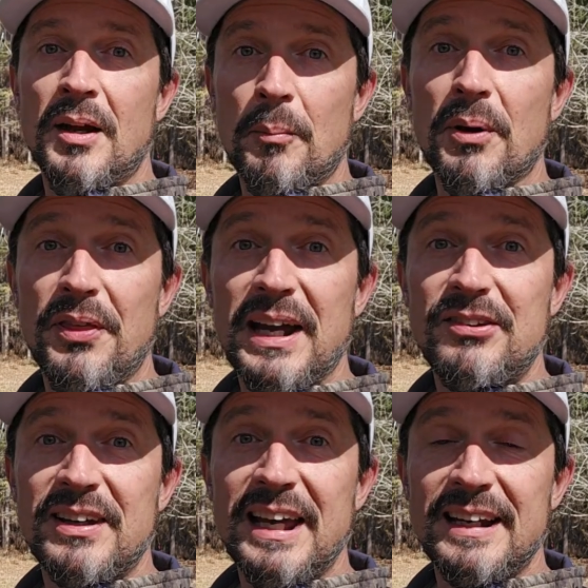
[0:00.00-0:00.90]
But thanks
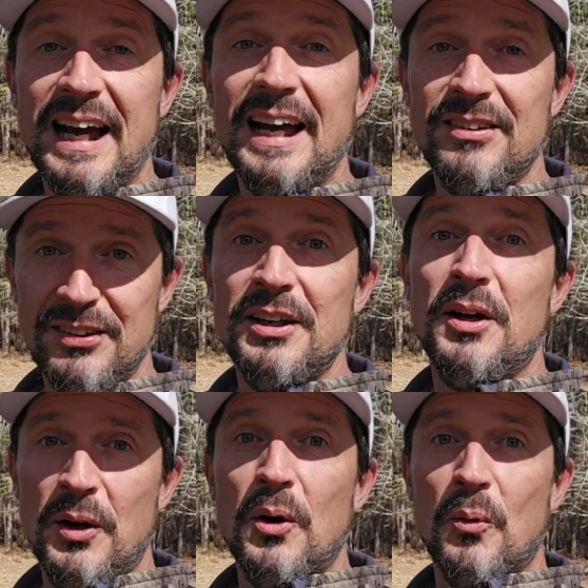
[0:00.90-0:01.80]
again, guys.
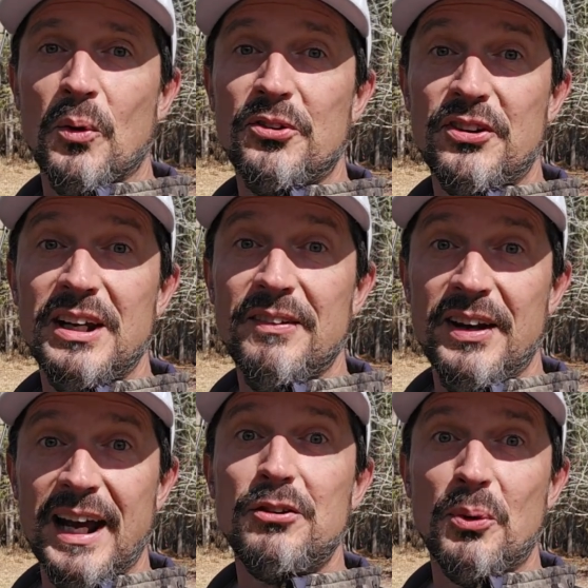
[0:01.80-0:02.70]
We'll see you in the
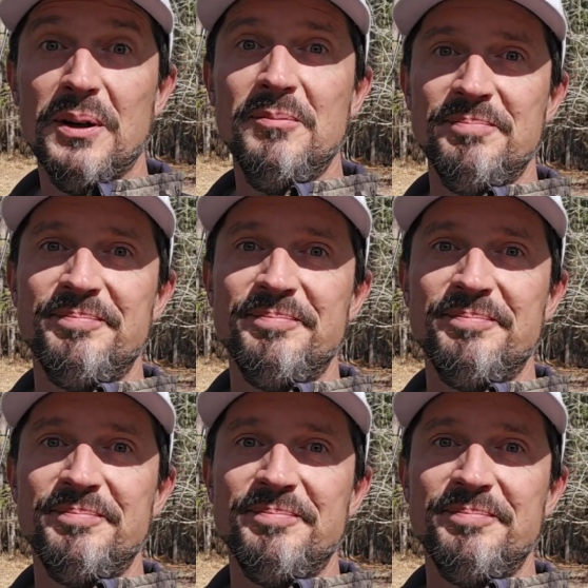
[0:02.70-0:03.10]
next one.